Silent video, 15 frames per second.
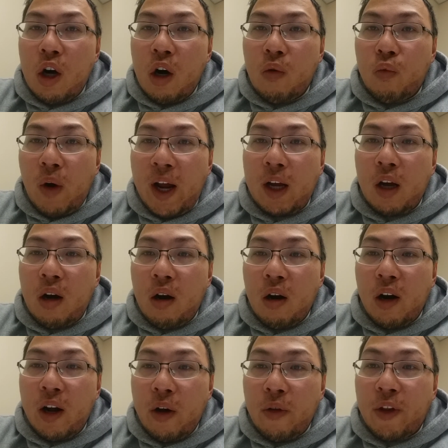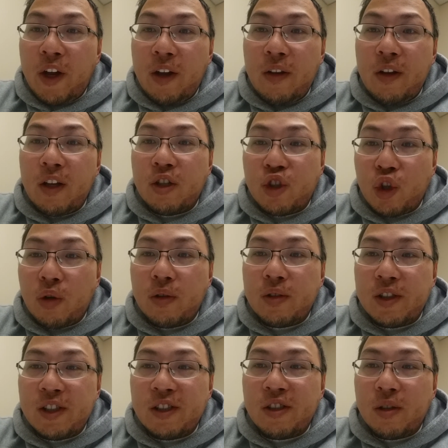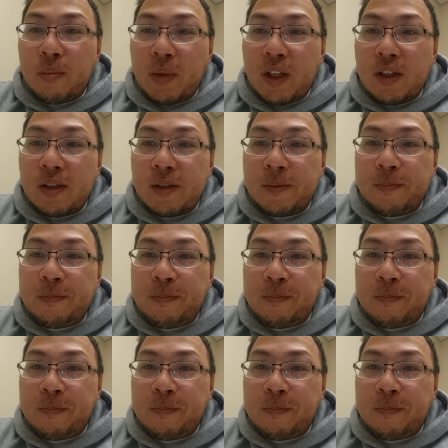wreck our health insurance system is.